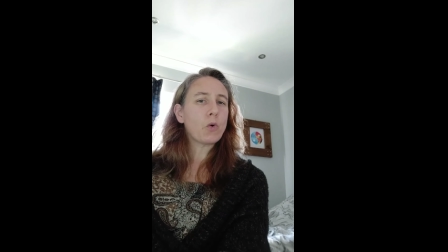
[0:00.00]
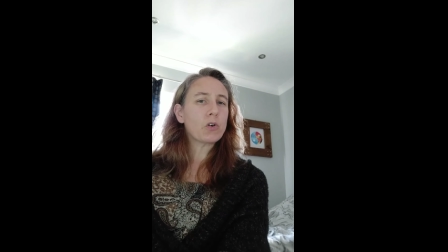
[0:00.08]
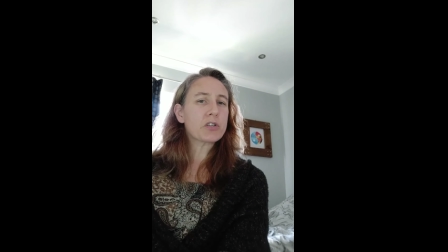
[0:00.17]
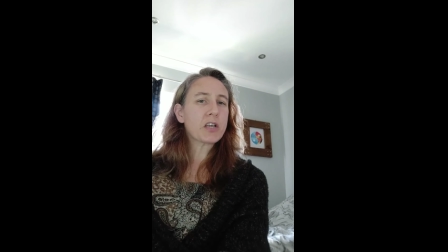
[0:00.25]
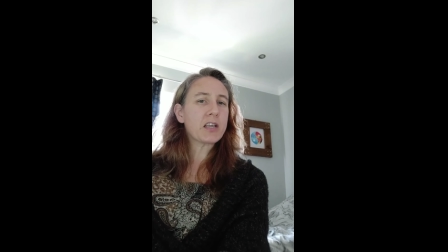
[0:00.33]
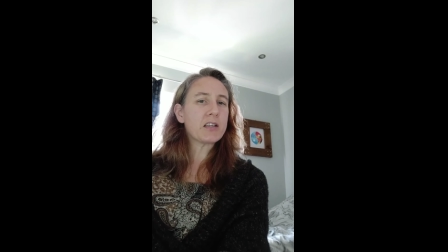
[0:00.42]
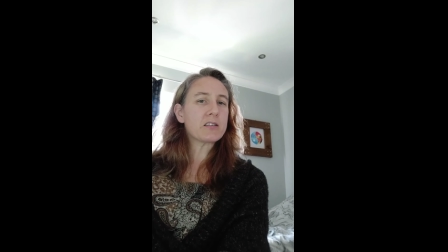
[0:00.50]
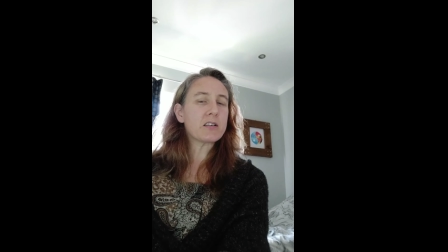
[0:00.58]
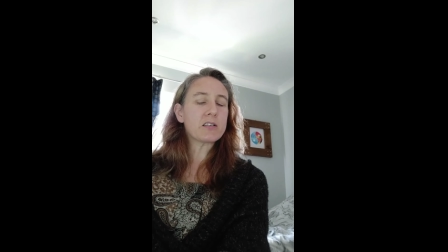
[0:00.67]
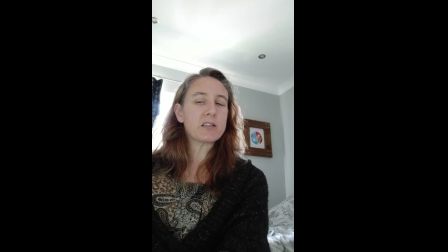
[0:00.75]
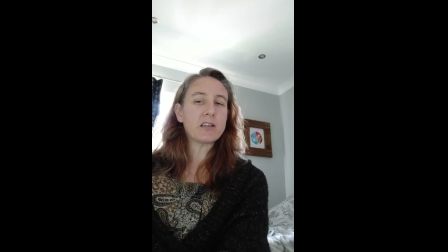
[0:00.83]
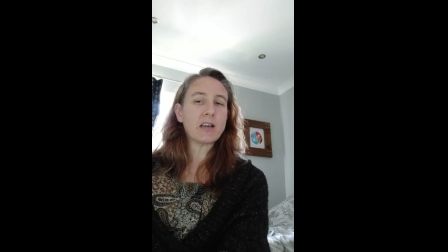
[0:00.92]
What day is
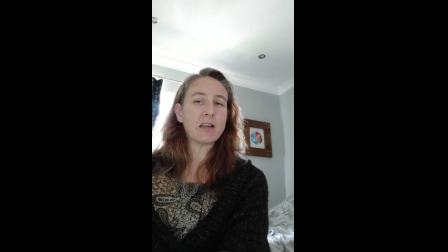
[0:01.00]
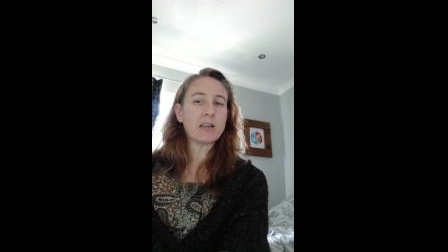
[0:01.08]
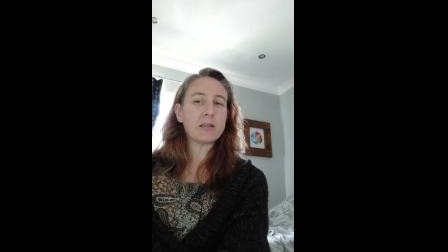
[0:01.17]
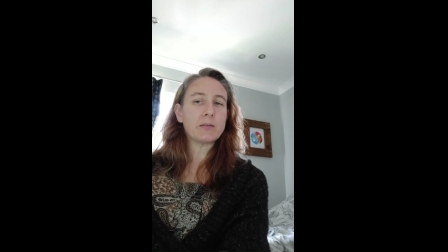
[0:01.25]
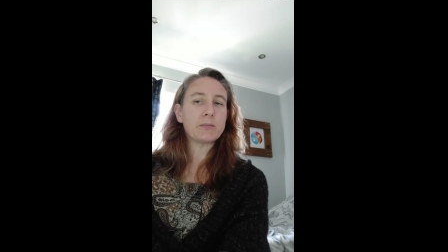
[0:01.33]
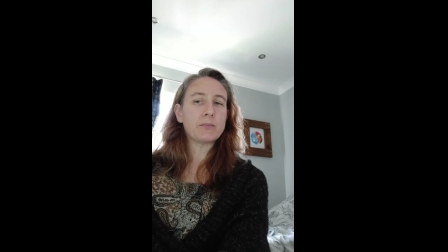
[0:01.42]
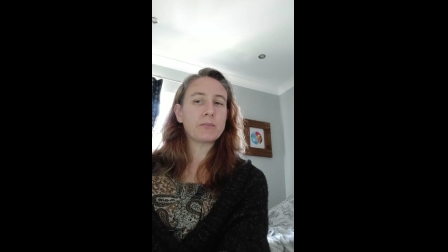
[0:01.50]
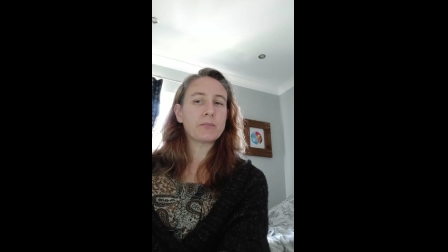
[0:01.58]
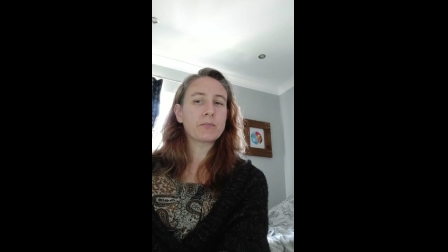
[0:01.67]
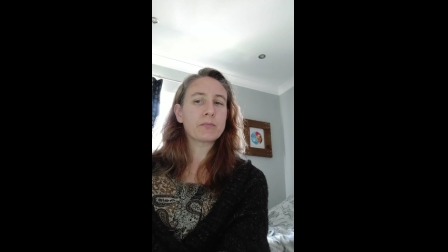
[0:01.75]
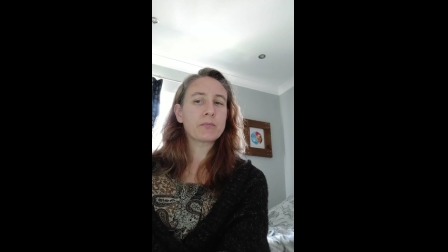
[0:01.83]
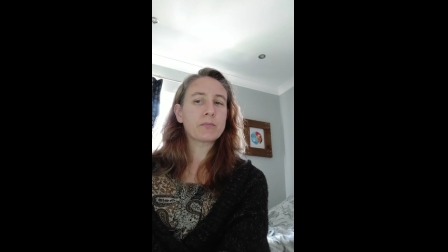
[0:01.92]
it today?
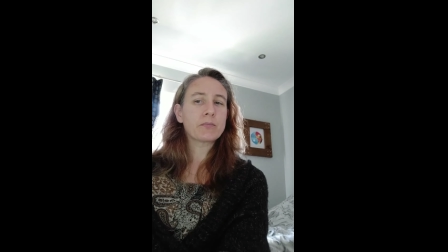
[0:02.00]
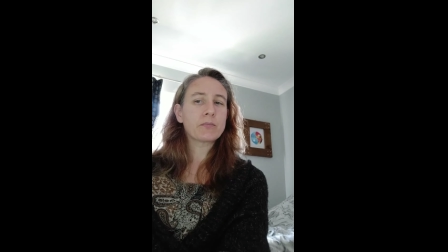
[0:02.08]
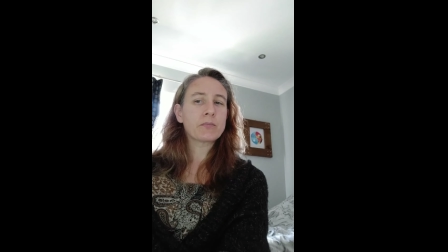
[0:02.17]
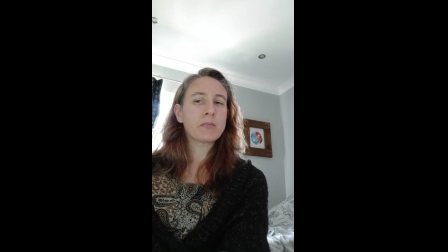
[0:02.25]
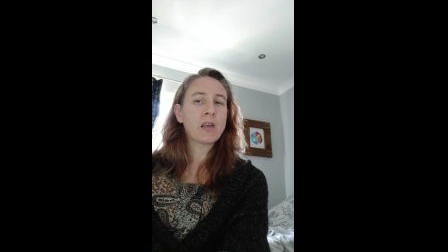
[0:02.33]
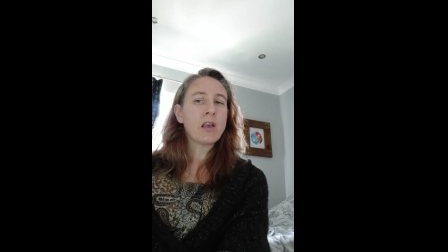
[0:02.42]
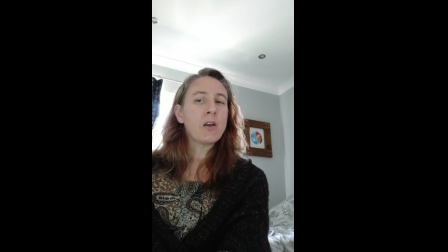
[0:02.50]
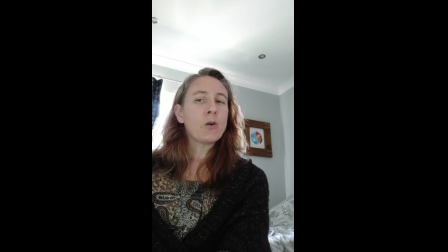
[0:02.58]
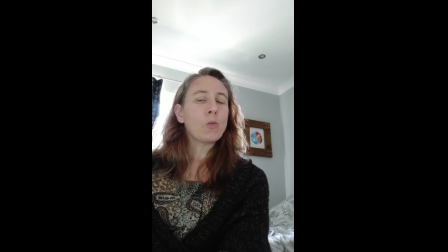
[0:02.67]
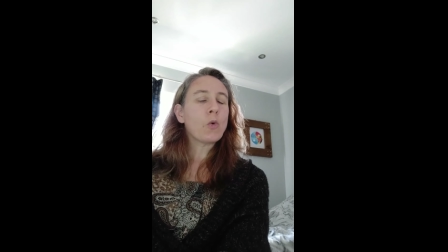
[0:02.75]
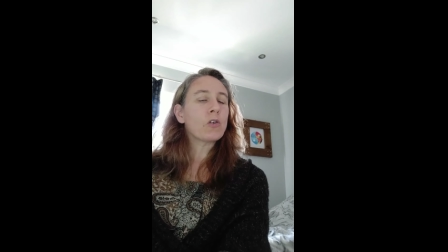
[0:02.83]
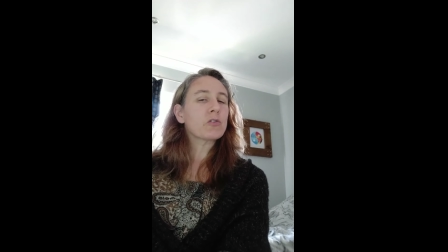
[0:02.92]

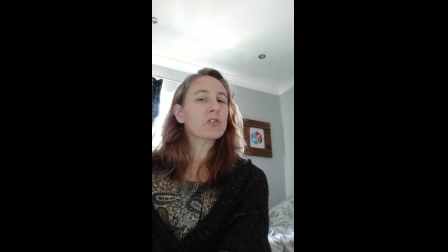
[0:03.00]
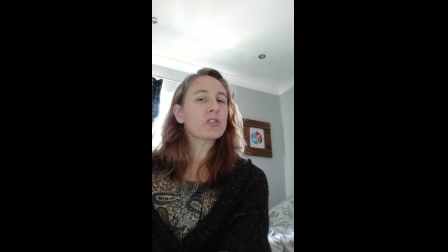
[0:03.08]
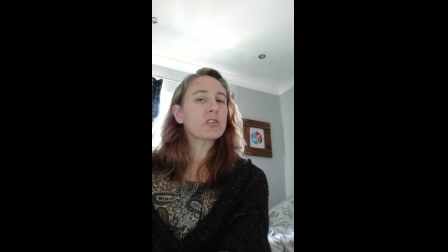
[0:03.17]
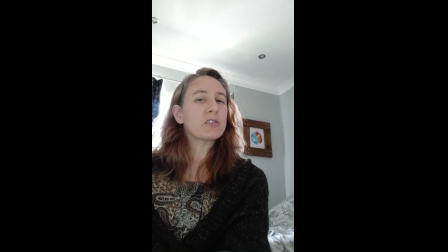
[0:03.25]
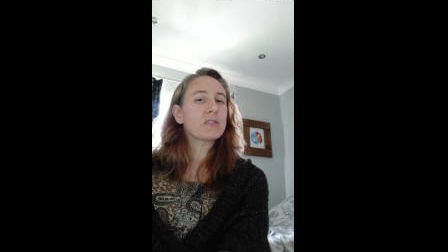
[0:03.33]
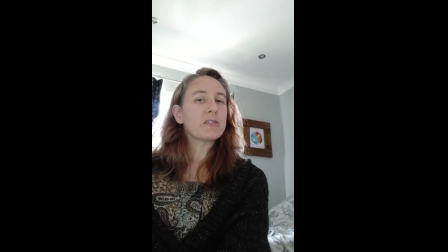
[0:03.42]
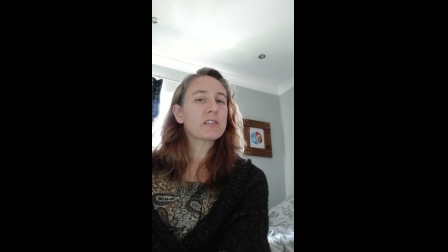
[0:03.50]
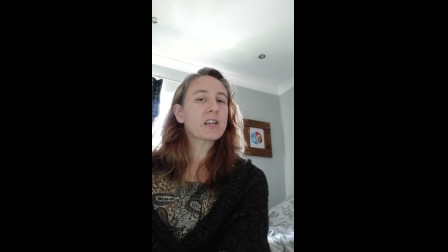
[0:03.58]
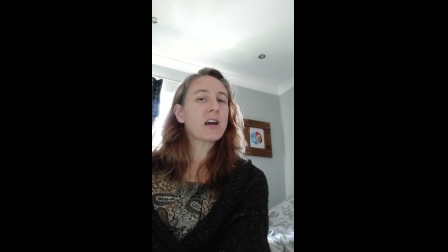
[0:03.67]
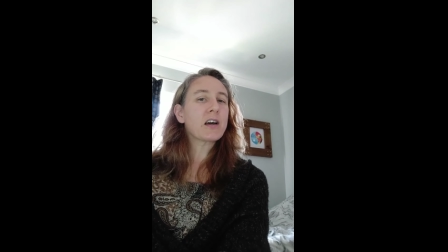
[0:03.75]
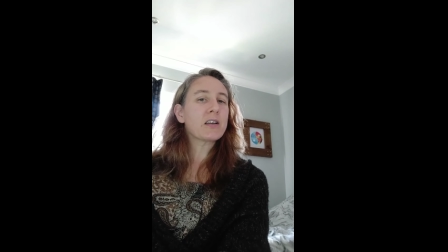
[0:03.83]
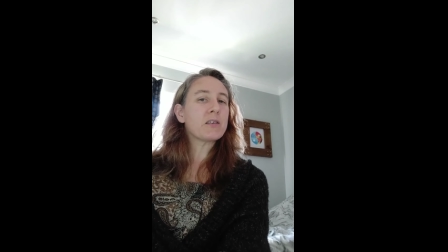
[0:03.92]
What
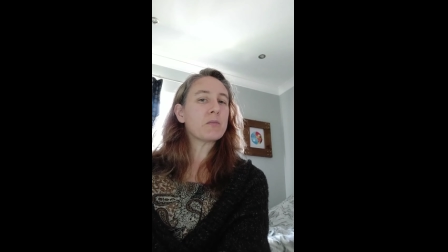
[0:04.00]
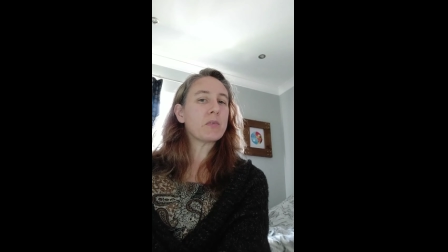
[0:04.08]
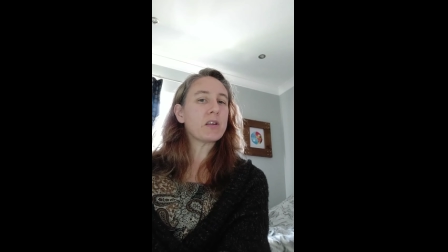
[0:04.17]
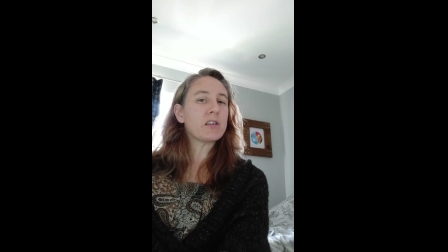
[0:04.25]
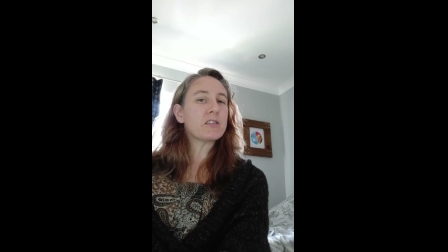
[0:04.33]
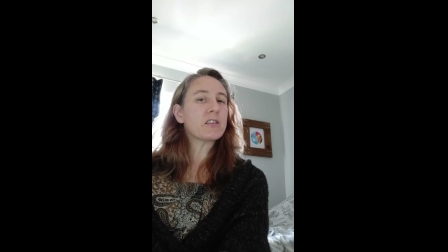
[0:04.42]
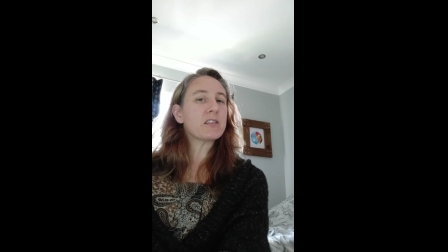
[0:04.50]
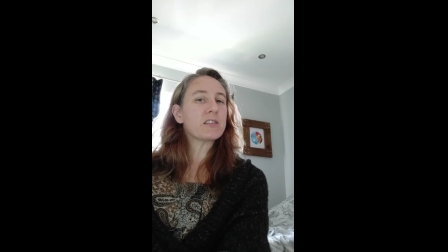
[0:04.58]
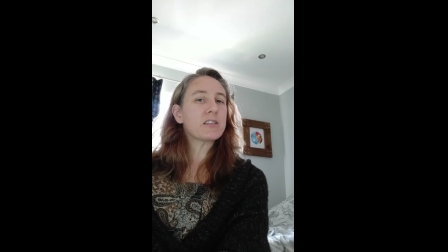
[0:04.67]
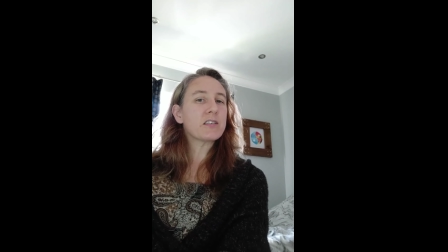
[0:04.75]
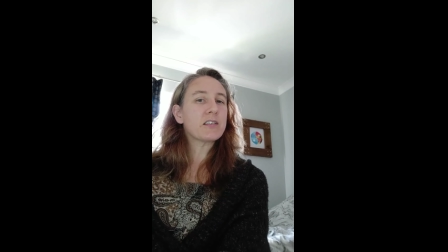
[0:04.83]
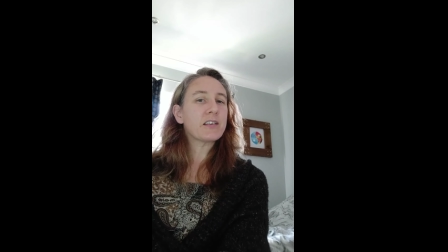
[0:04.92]
time is
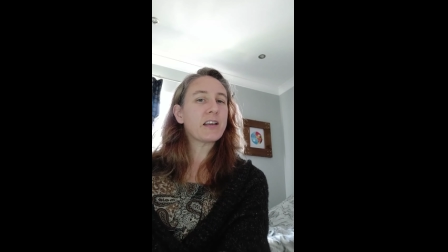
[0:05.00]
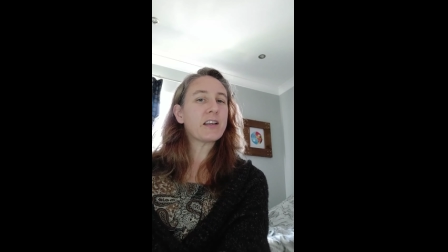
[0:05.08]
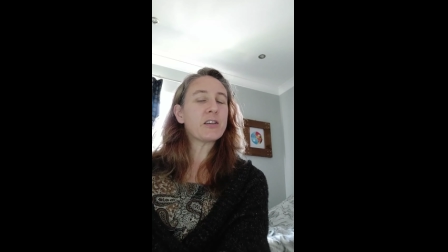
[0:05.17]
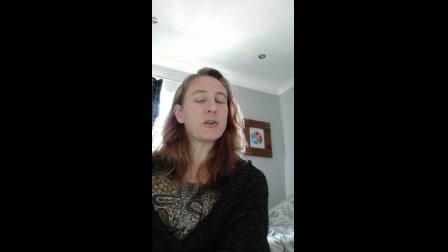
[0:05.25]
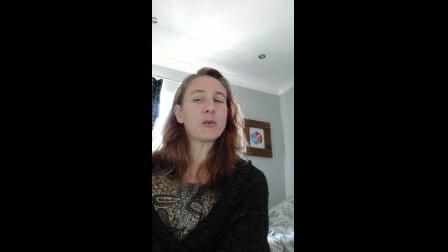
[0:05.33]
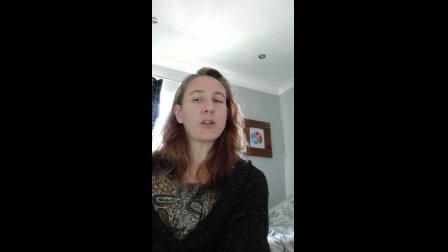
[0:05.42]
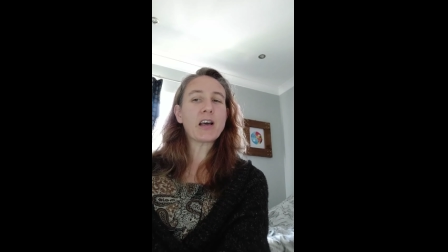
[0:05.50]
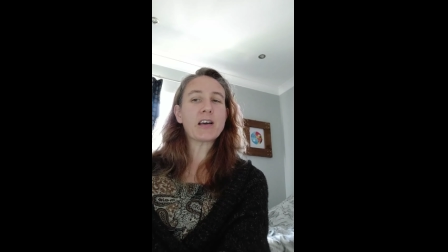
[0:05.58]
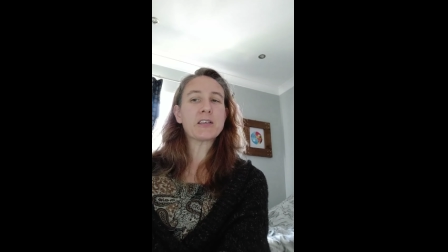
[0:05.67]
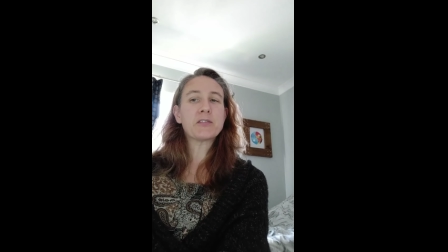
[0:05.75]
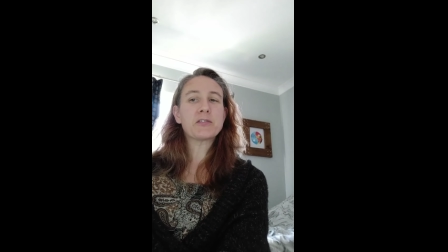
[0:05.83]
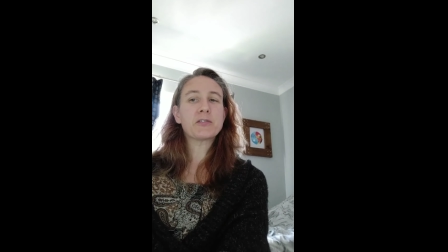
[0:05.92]
it in your
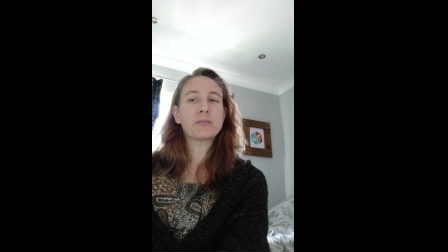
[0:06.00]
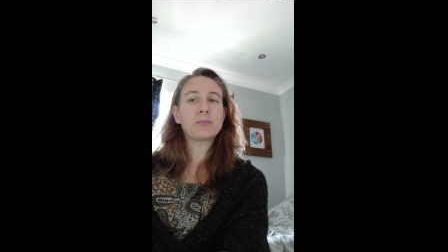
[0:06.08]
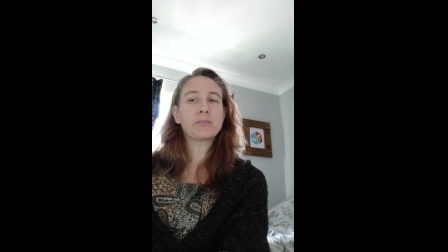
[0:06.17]
life?